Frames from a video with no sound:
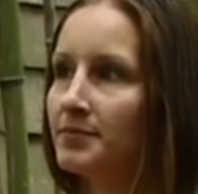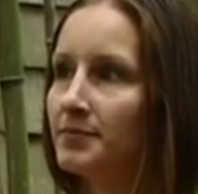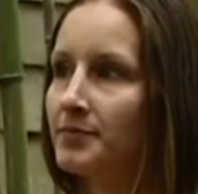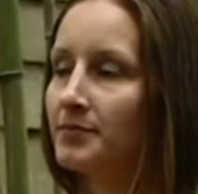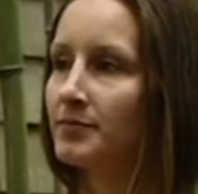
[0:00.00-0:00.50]

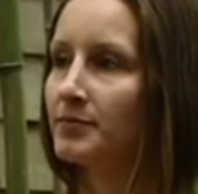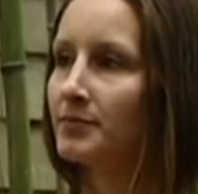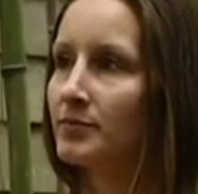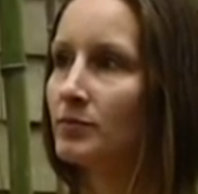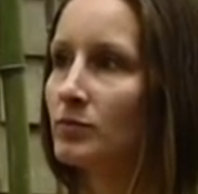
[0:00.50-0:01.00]

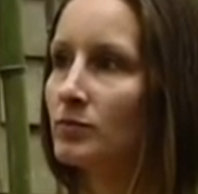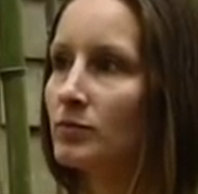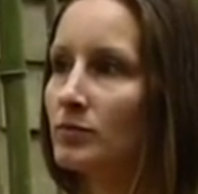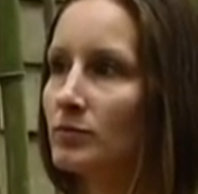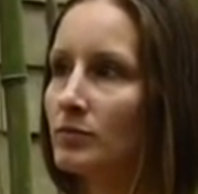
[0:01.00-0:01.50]

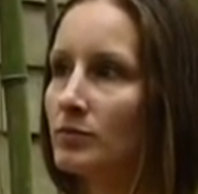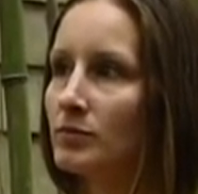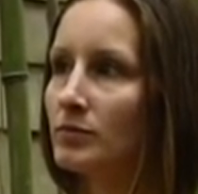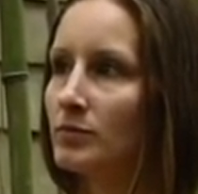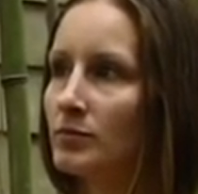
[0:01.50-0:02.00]

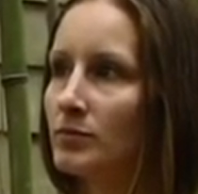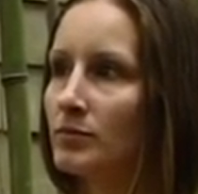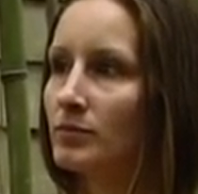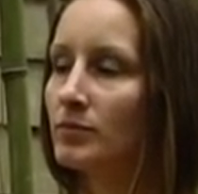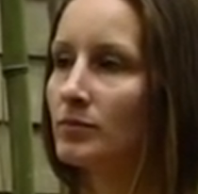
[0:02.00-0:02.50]

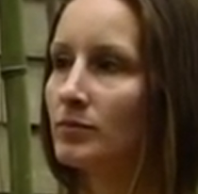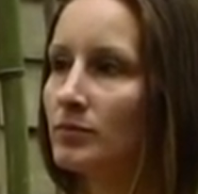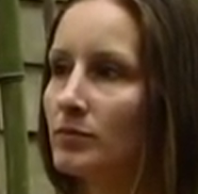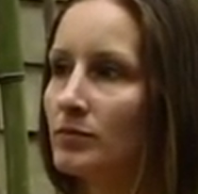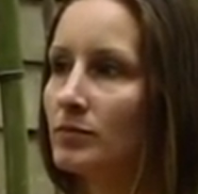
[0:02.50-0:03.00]

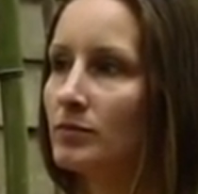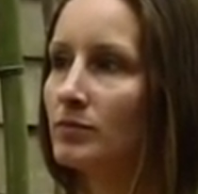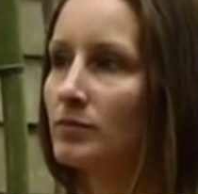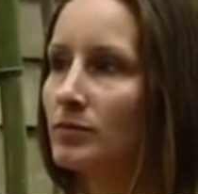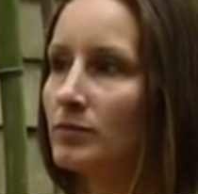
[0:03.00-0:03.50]

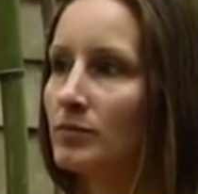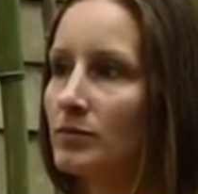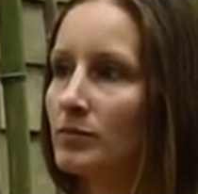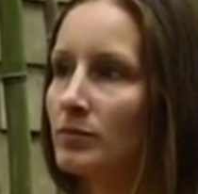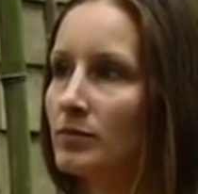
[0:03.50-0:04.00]
(not speaking)